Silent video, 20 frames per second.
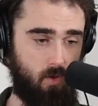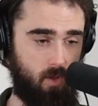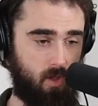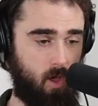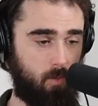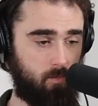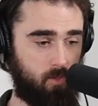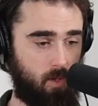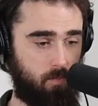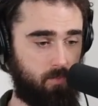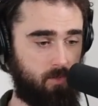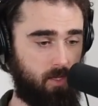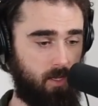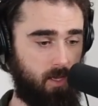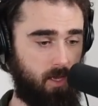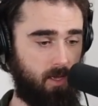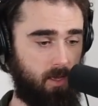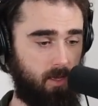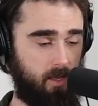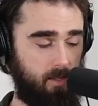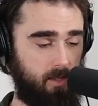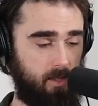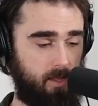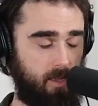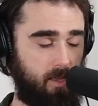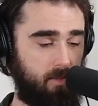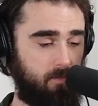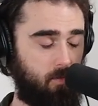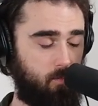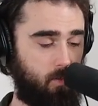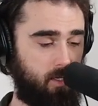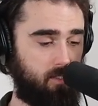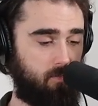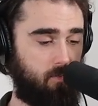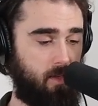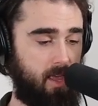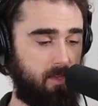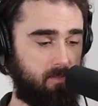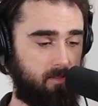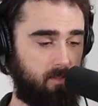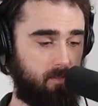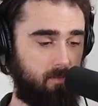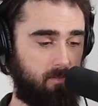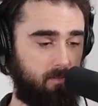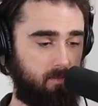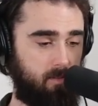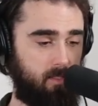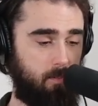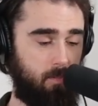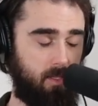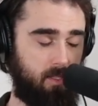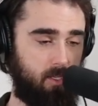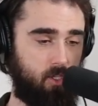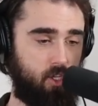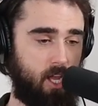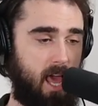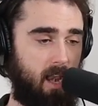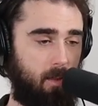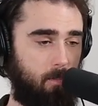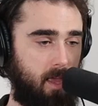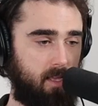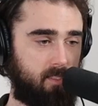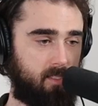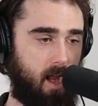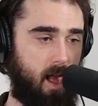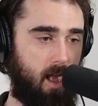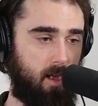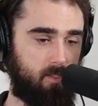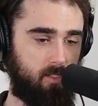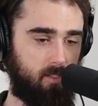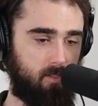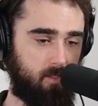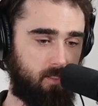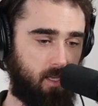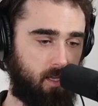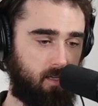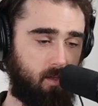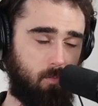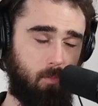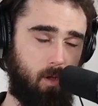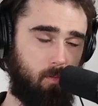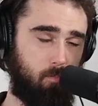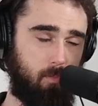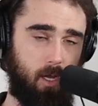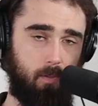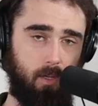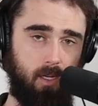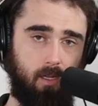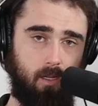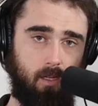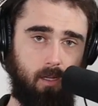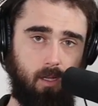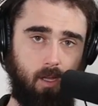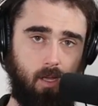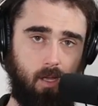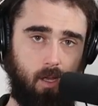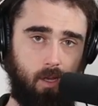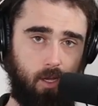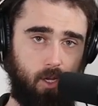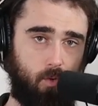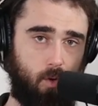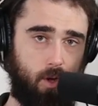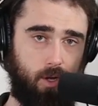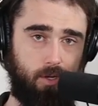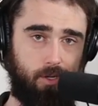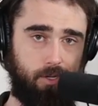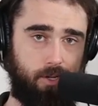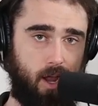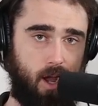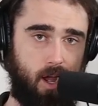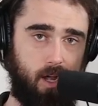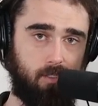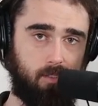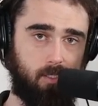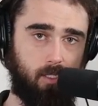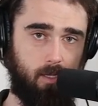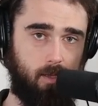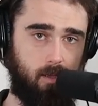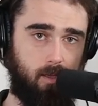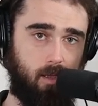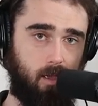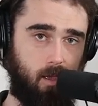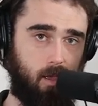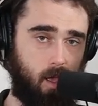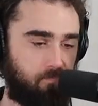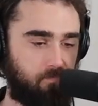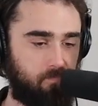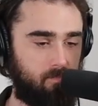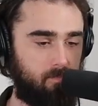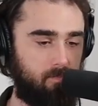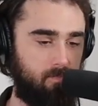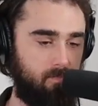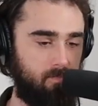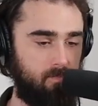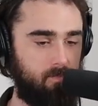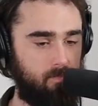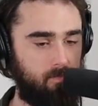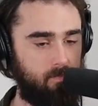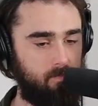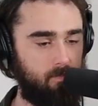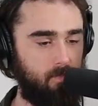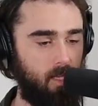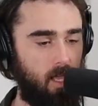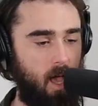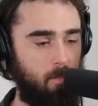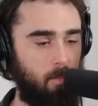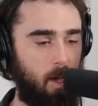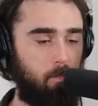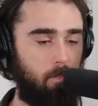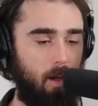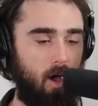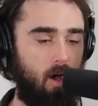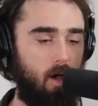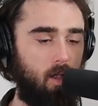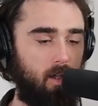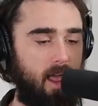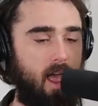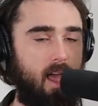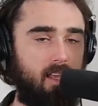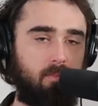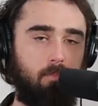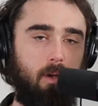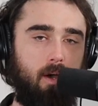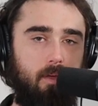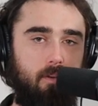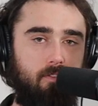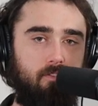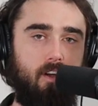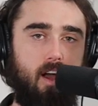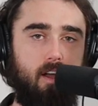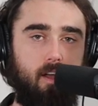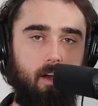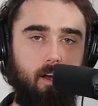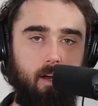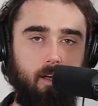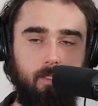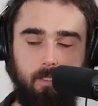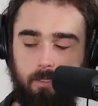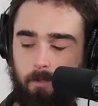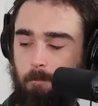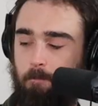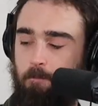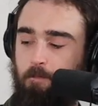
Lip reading: He comes up to when he's facing Timothy Chalamet's character. He's like, come on, baby. You ready to dance? I'm a bald ass motherfucker.